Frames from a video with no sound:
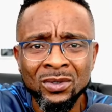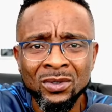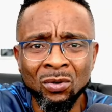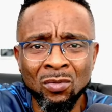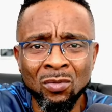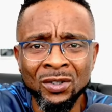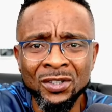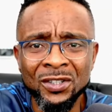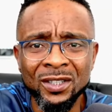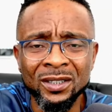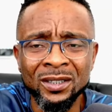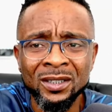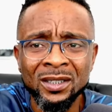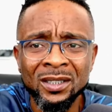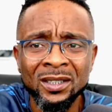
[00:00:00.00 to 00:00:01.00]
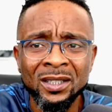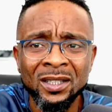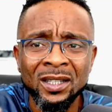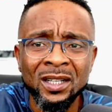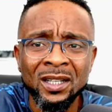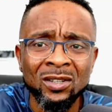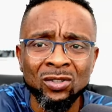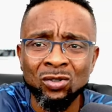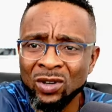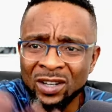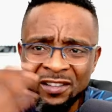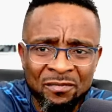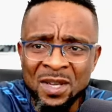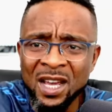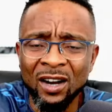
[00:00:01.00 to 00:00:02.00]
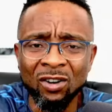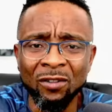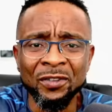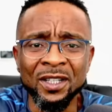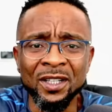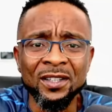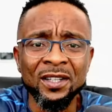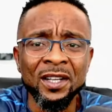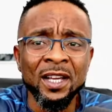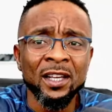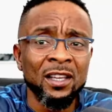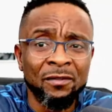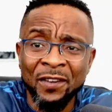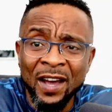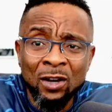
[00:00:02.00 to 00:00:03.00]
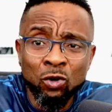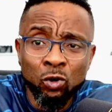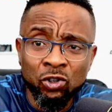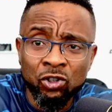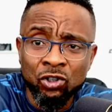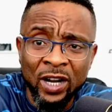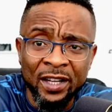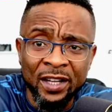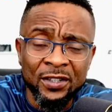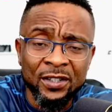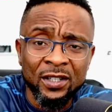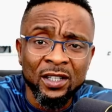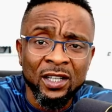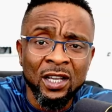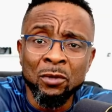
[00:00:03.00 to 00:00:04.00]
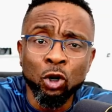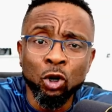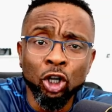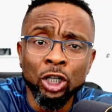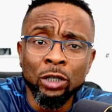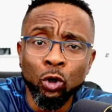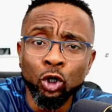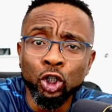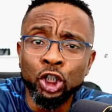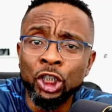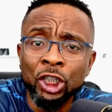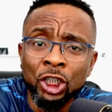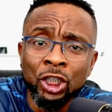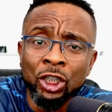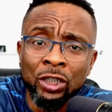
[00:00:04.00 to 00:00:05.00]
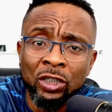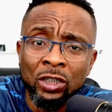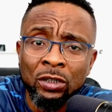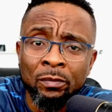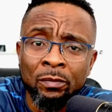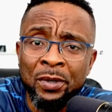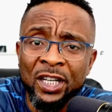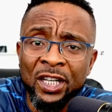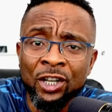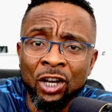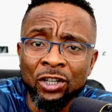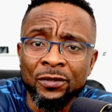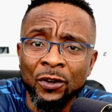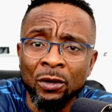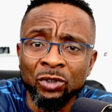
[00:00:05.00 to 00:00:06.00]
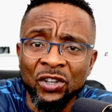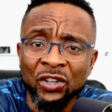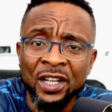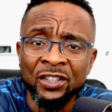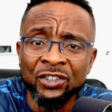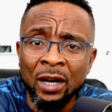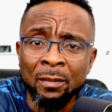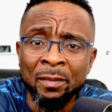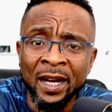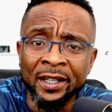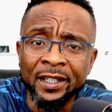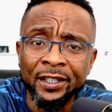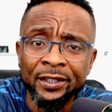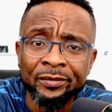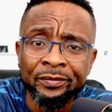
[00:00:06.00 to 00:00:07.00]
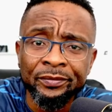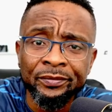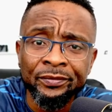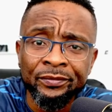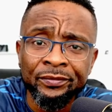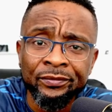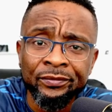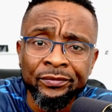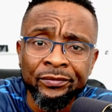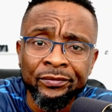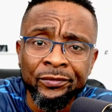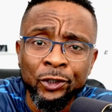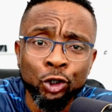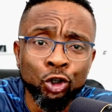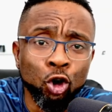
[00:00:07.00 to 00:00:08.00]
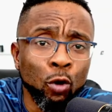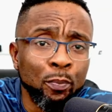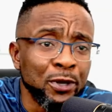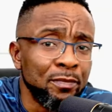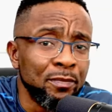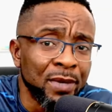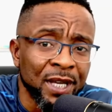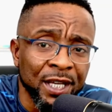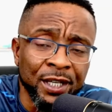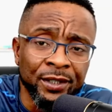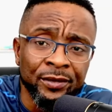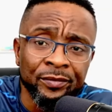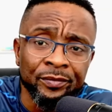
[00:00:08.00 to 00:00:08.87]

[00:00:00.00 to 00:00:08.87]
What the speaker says: So leave me out of it. If I look stressed, let me call emoji billions from your central bank. No be me.